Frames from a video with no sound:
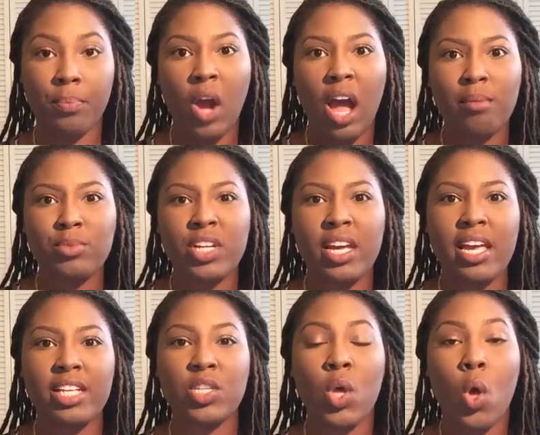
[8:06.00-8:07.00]
a prom
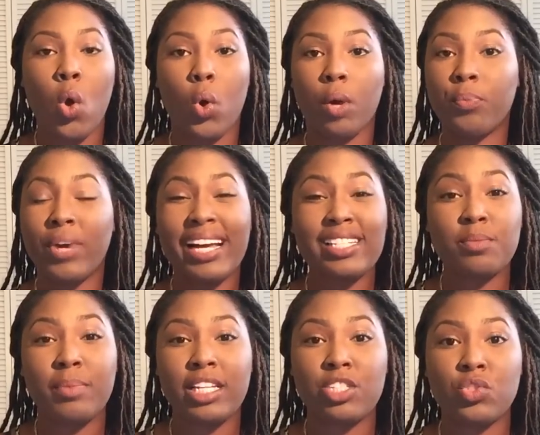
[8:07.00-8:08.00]
dress or a
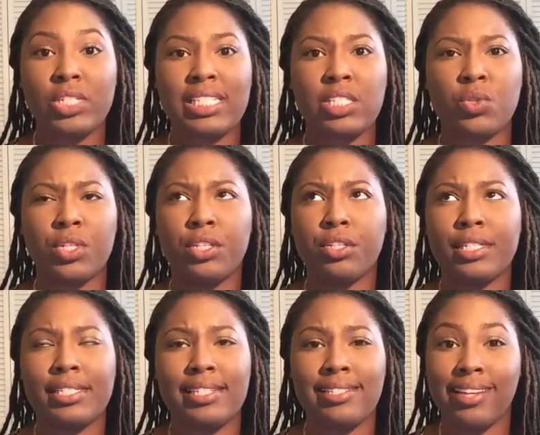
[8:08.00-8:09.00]
bridesmaid's dress, or you're
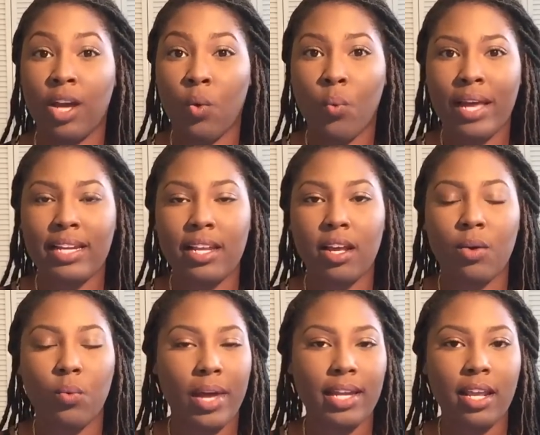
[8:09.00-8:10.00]
attending a
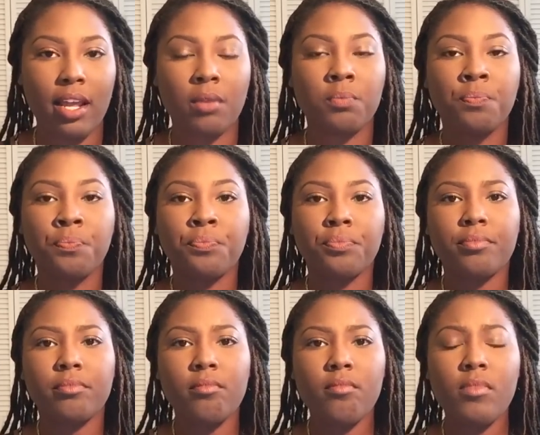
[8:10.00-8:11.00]
wedding,
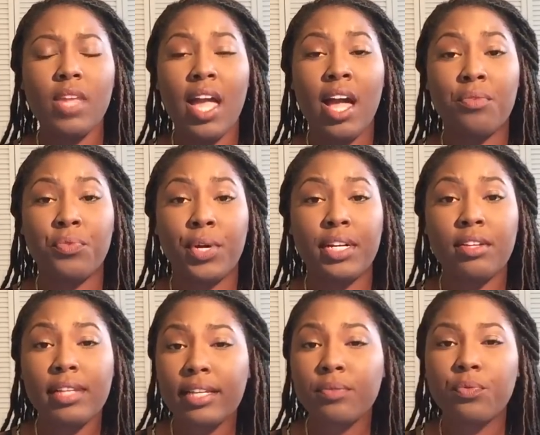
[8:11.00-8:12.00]
for any
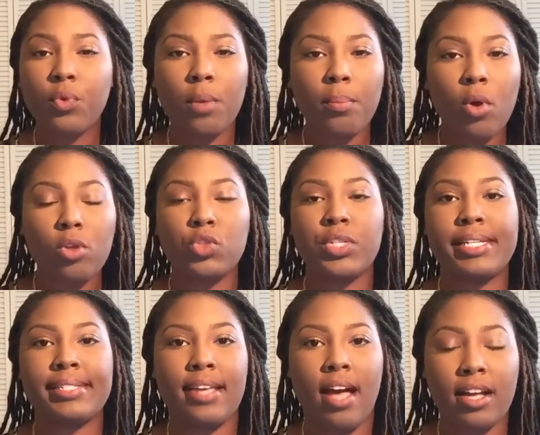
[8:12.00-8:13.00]
like formal
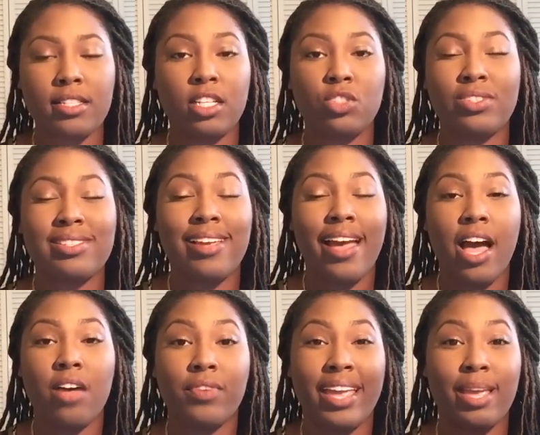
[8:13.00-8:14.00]
dress, cocktail dress, they
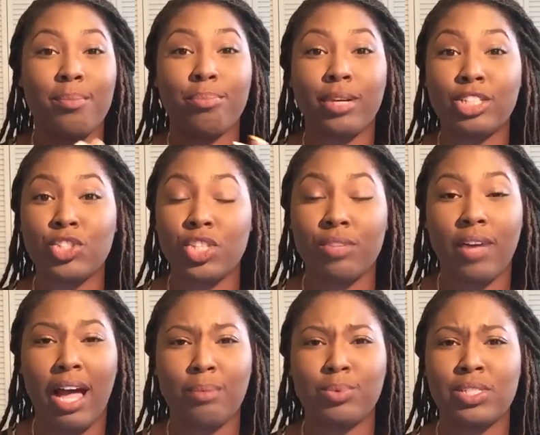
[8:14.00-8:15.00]
have a bunch of
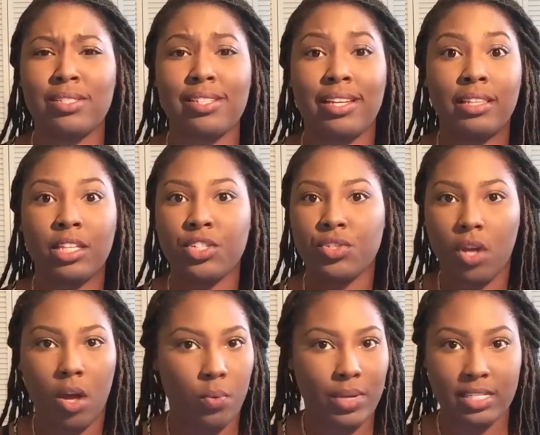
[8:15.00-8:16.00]
options, and there's
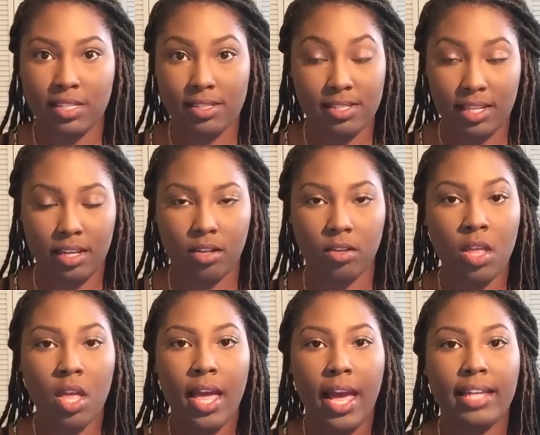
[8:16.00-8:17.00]
always a sale,
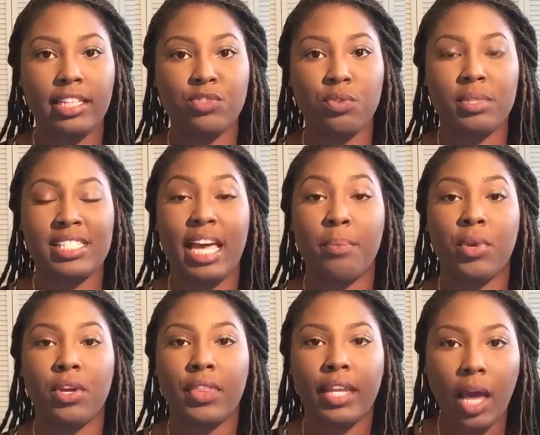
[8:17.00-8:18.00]
at least from the time
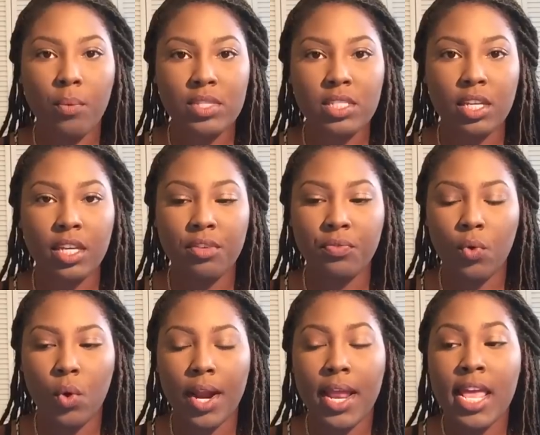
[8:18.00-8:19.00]
period that I was looking
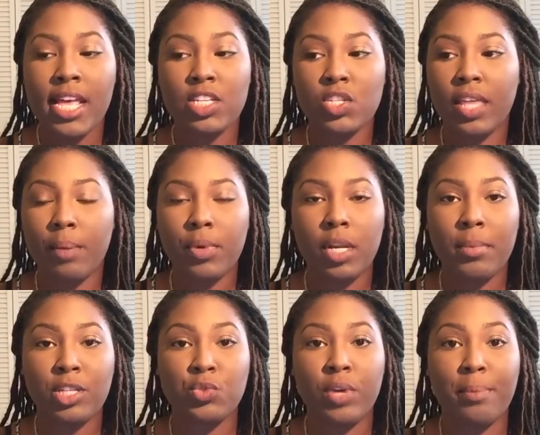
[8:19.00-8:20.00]
for. So that pretty
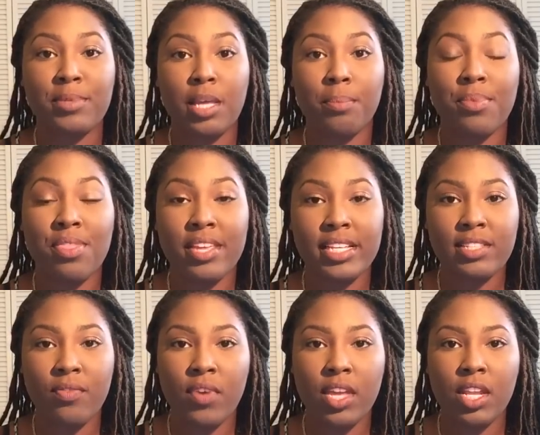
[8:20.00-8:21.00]
much wraps up this
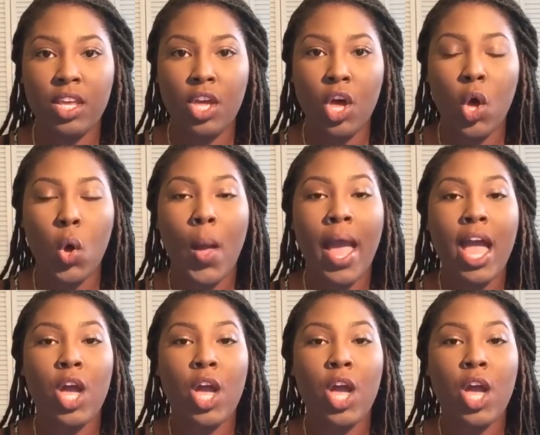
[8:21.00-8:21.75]
video.